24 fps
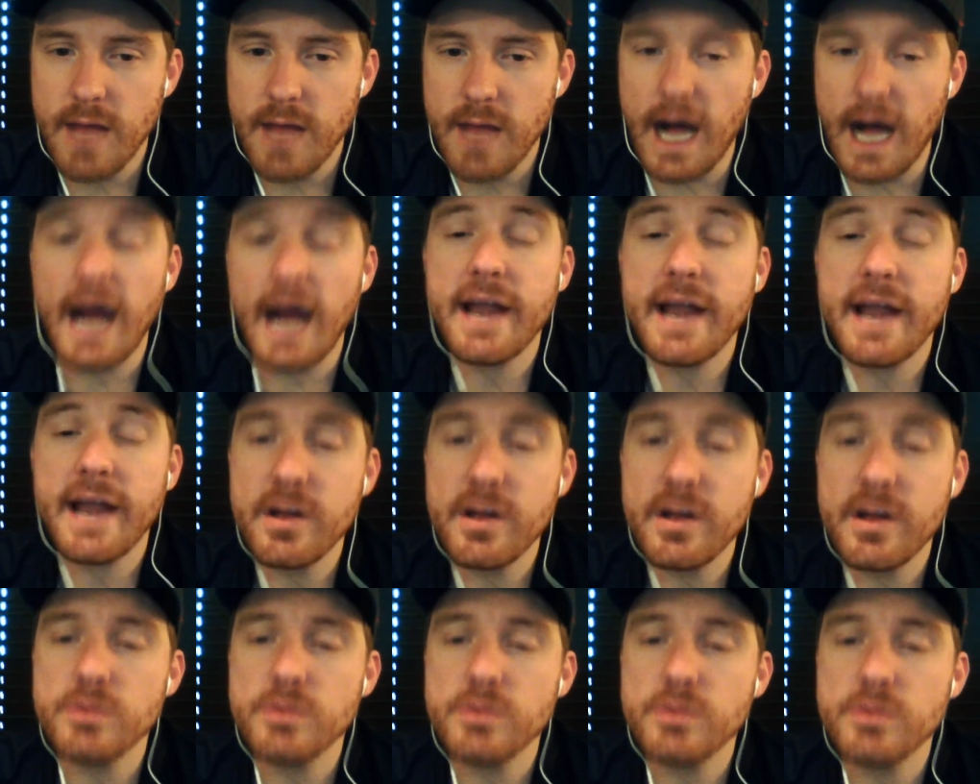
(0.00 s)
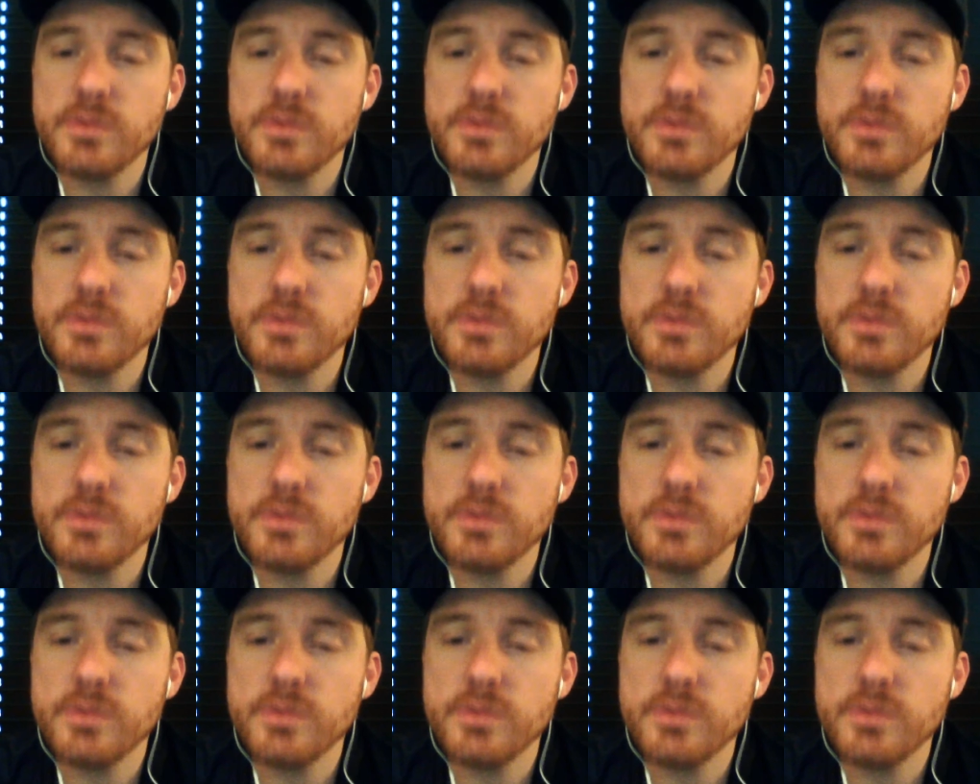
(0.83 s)
I'm
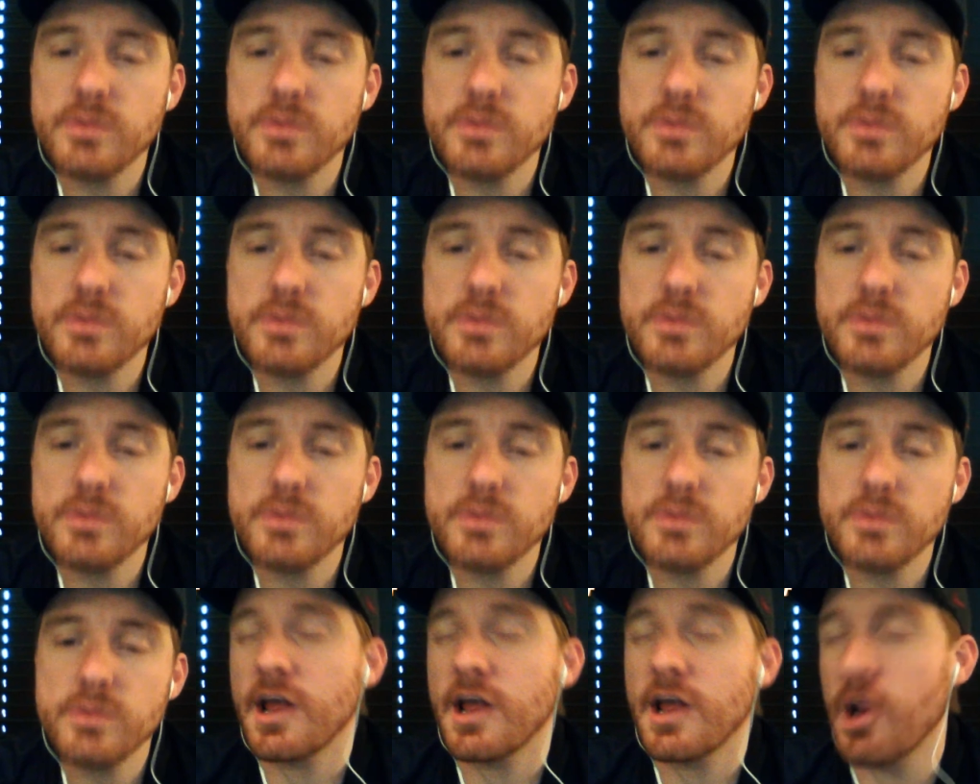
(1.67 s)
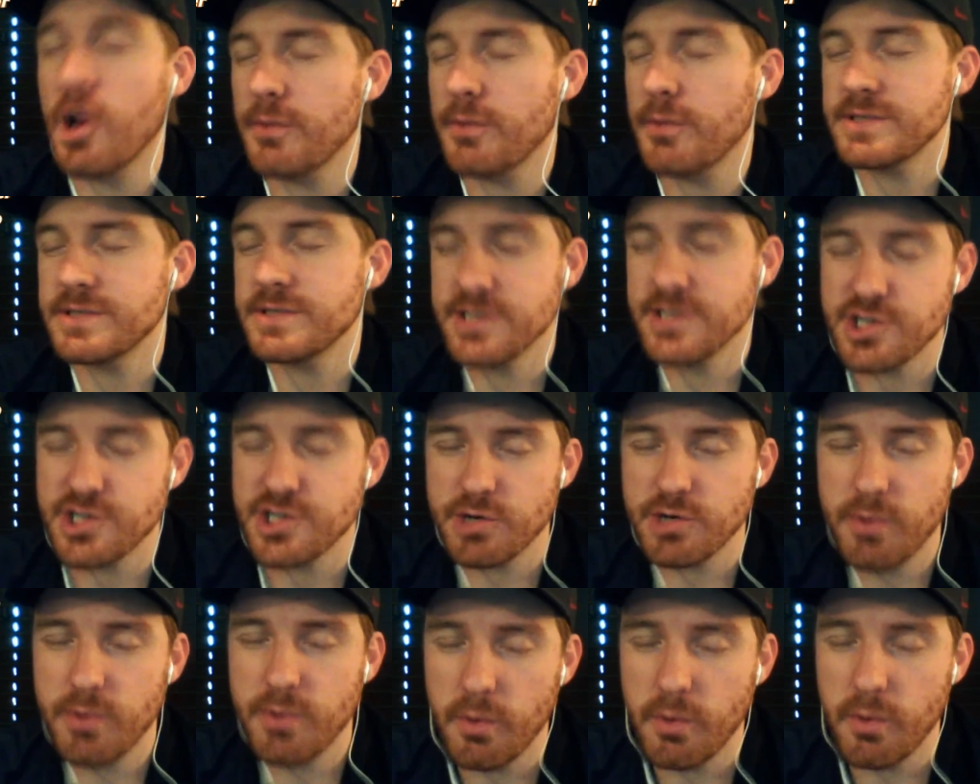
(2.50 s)
not 100% sure
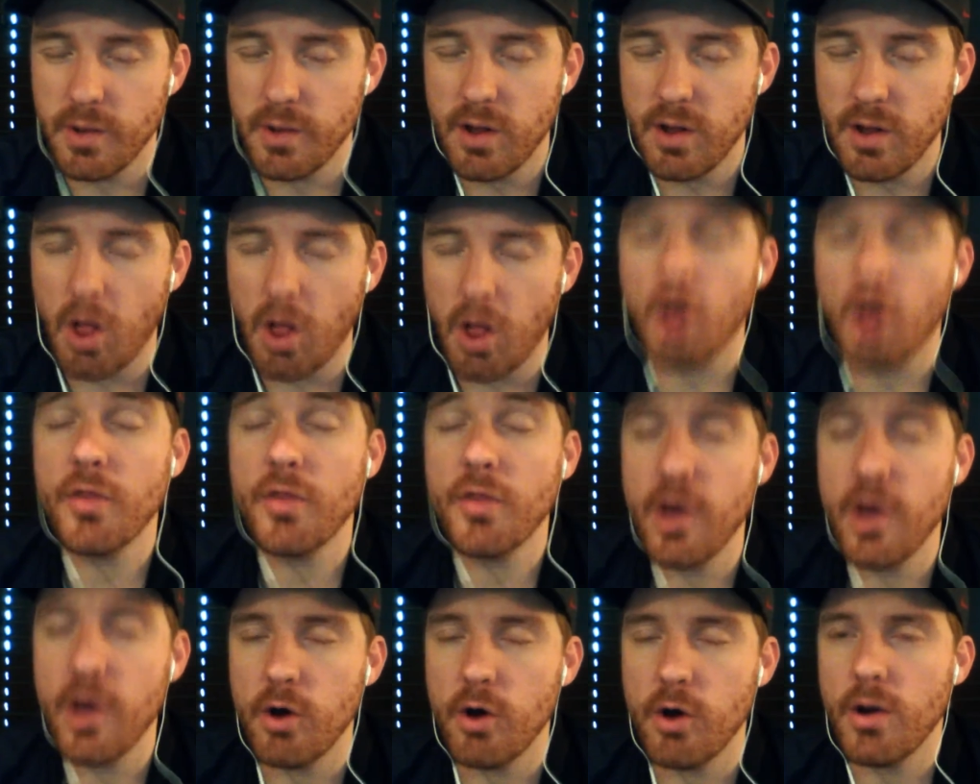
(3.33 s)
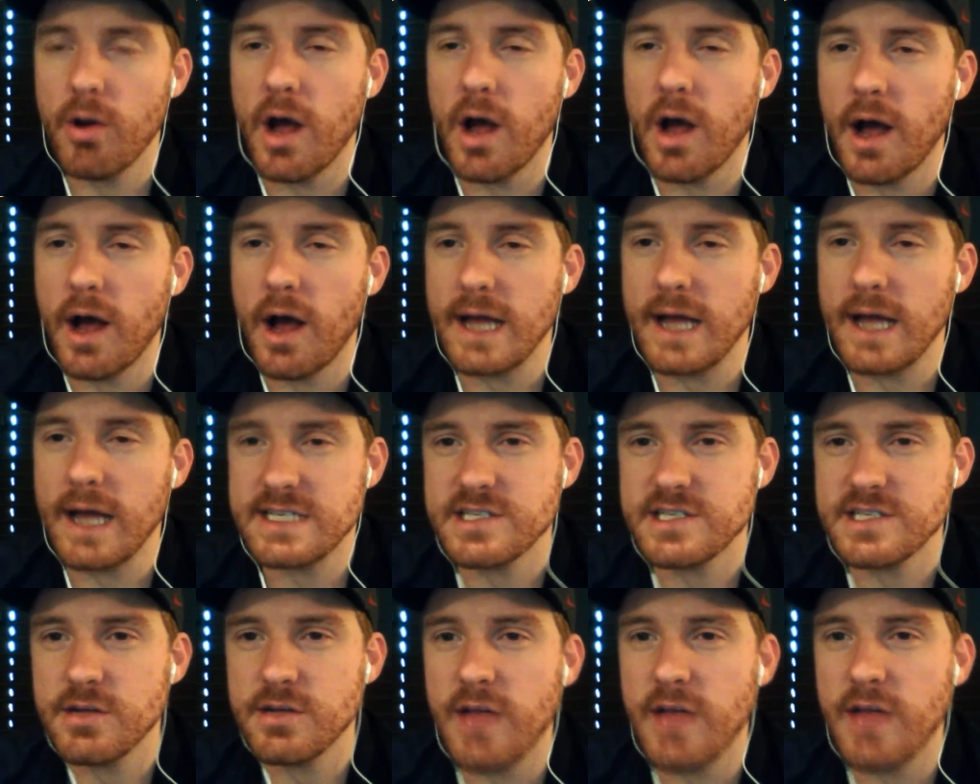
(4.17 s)
what will. Although, I
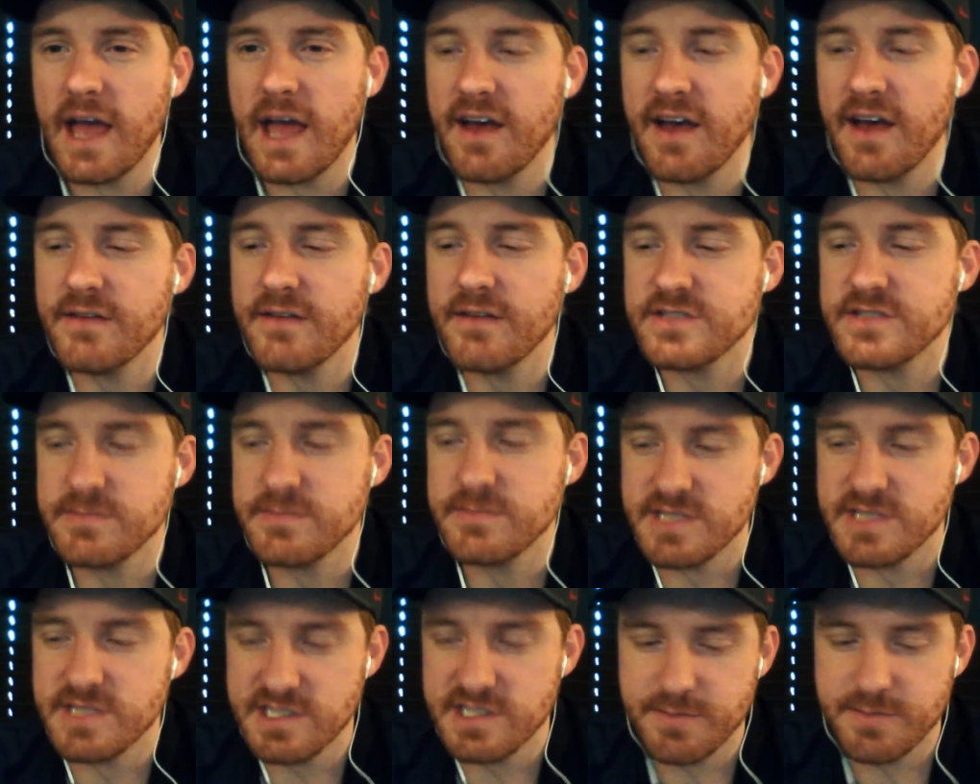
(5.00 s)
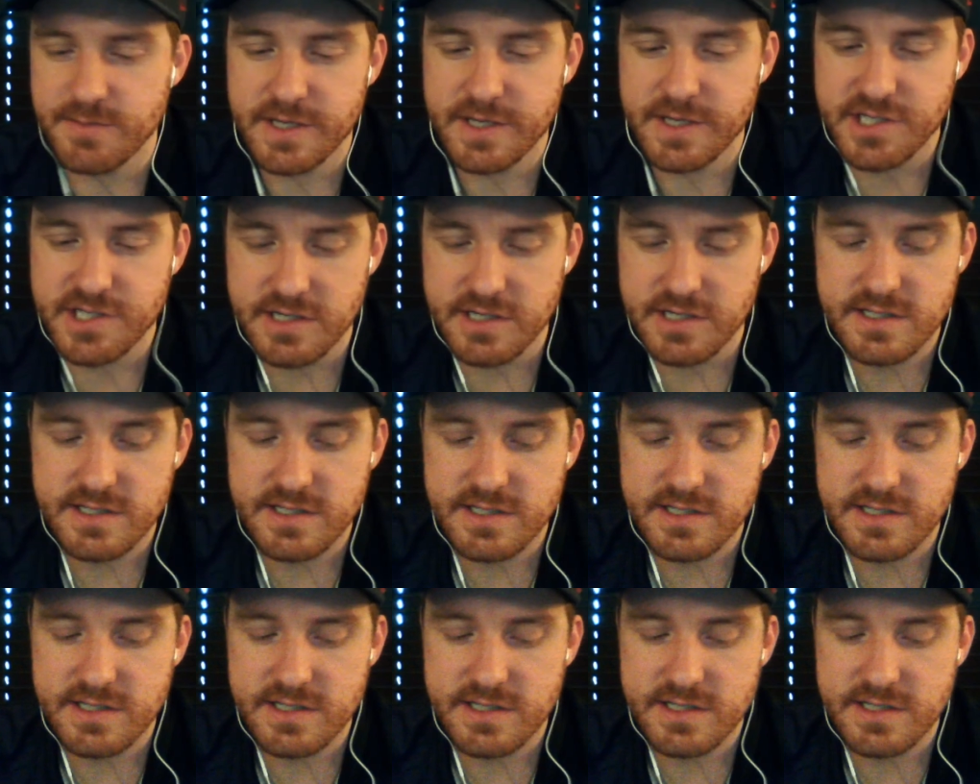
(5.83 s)
still have some suspicions
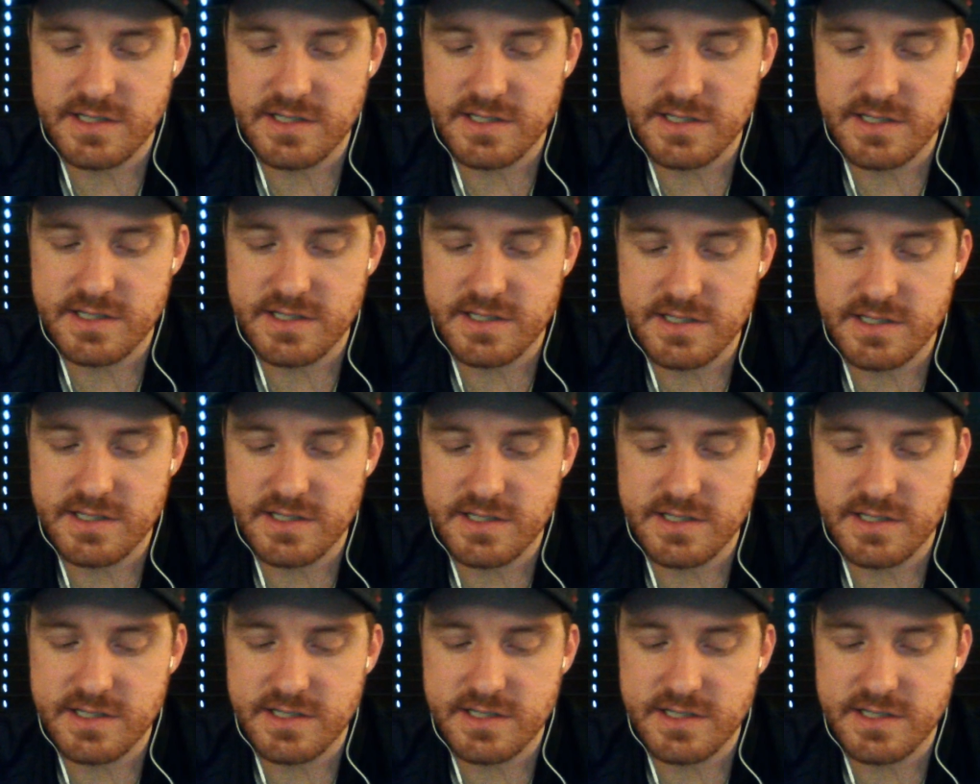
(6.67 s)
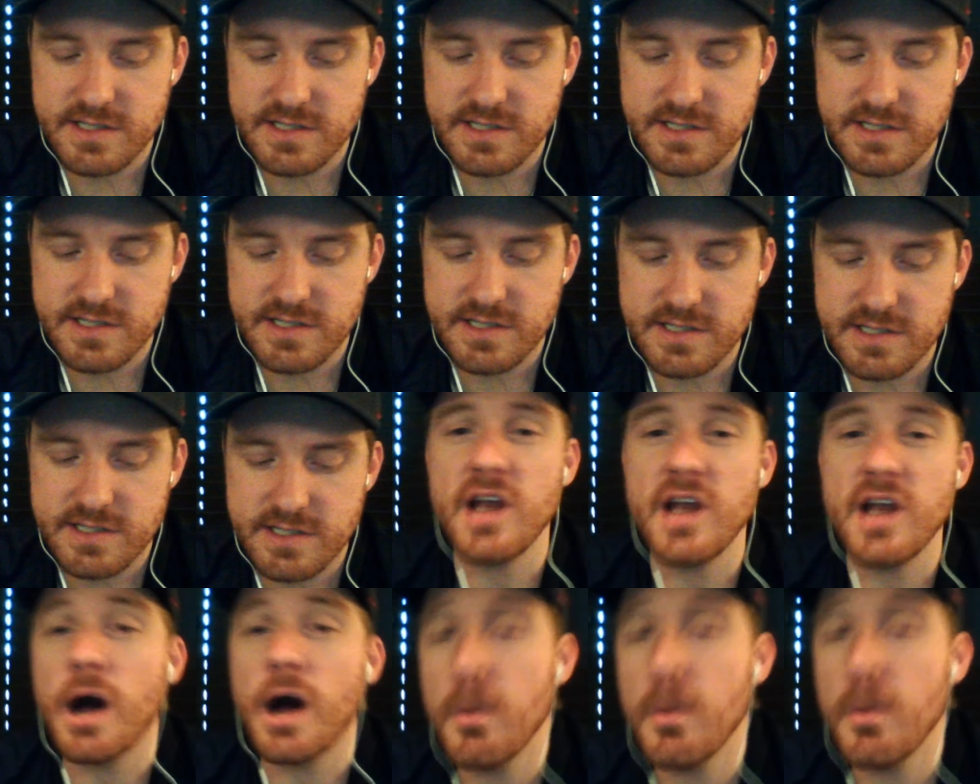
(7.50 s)
that if it were a
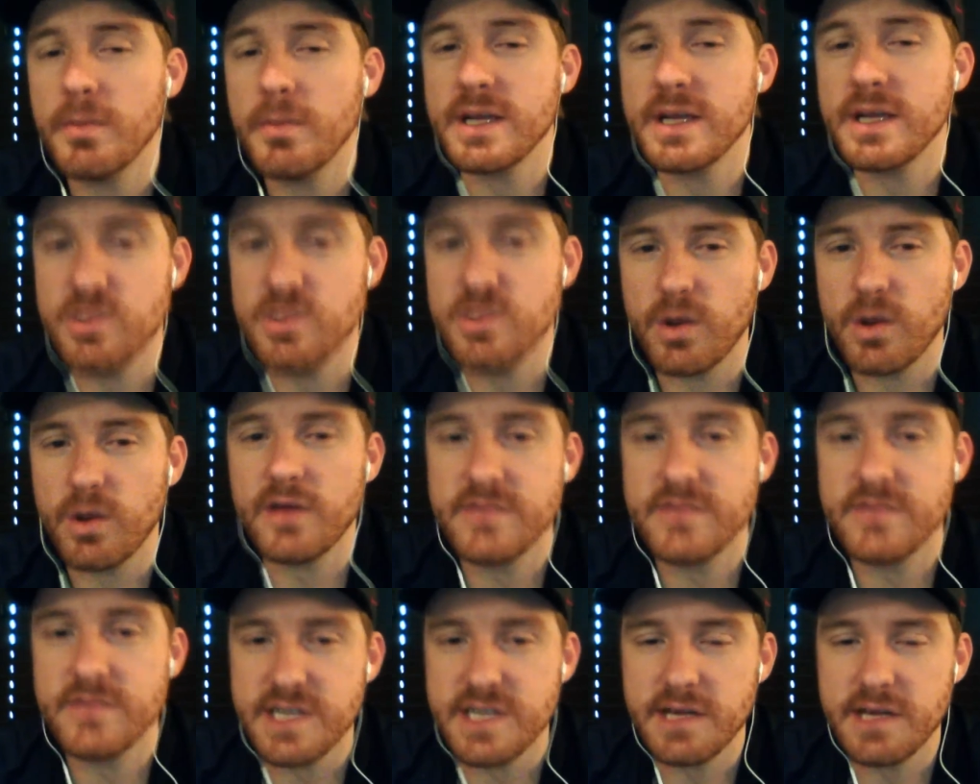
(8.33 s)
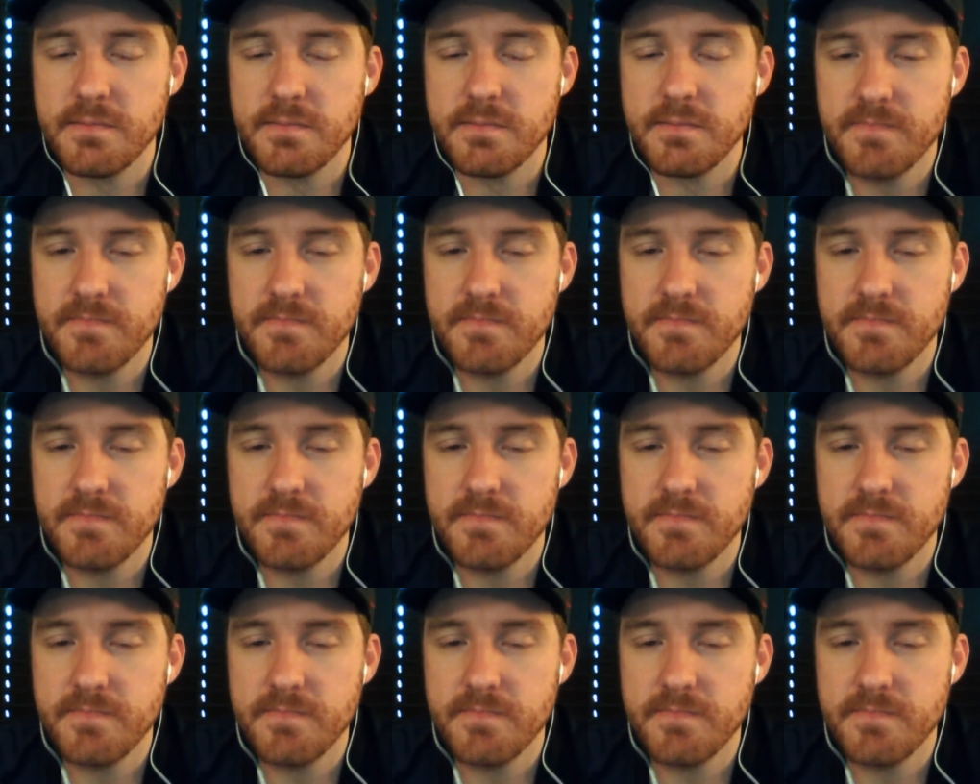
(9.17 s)
non-Big 12 team,